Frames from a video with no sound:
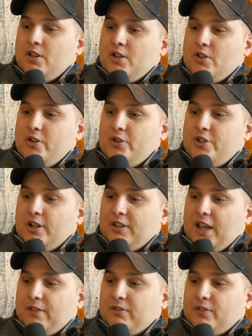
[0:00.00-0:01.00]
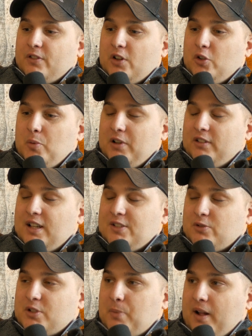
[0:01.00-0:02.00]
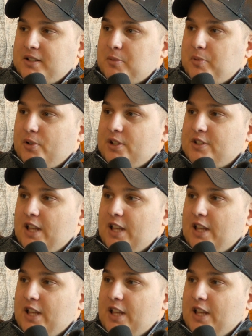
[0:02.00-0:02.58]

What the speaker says: you generally have a little bit less responsibilities.